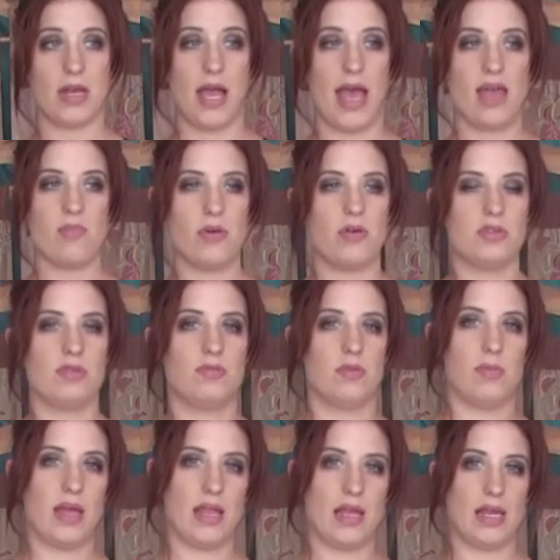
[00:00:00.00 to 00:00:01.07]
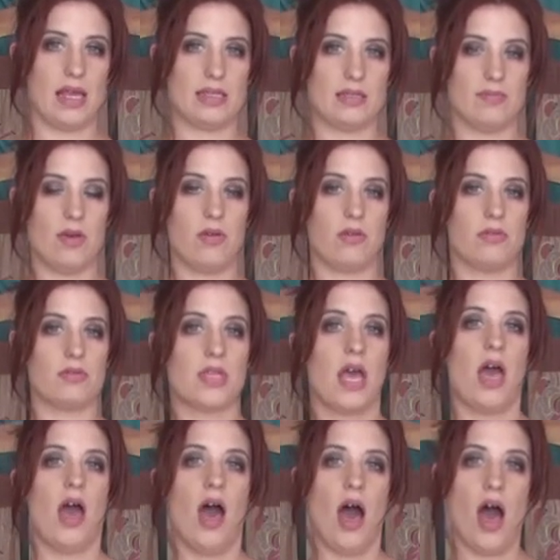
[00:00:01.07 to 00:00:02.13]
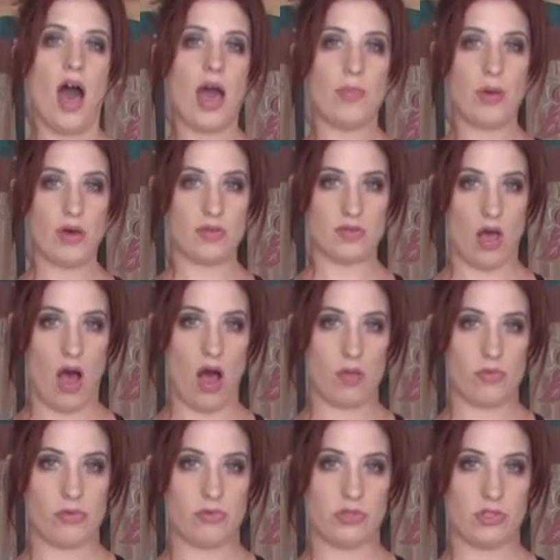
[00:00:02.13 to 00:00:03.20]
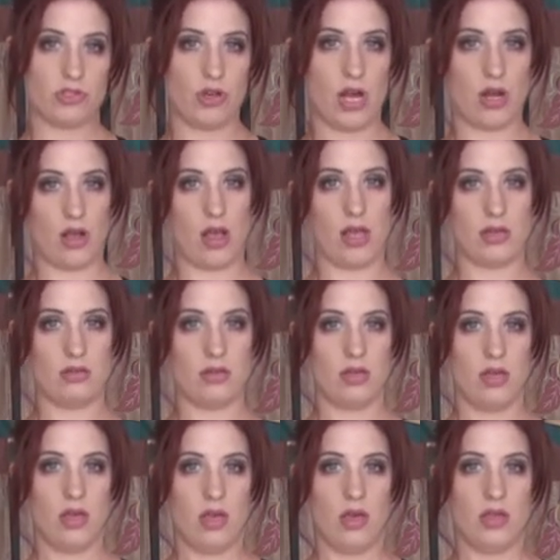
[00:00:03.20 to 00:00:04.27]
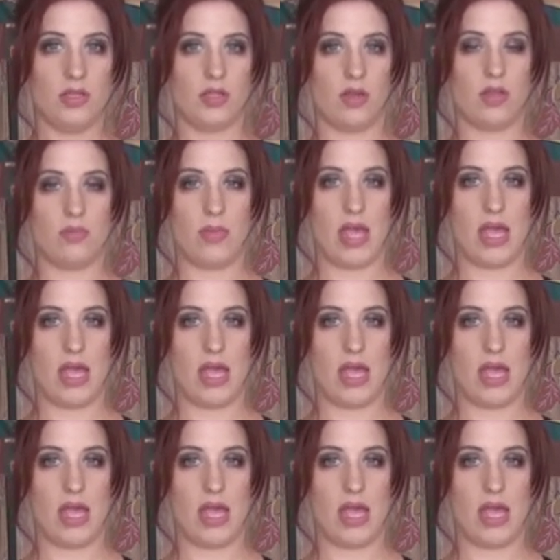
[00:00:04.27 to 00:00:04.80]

I pose for belly dance photos, I pose almost straight on so that my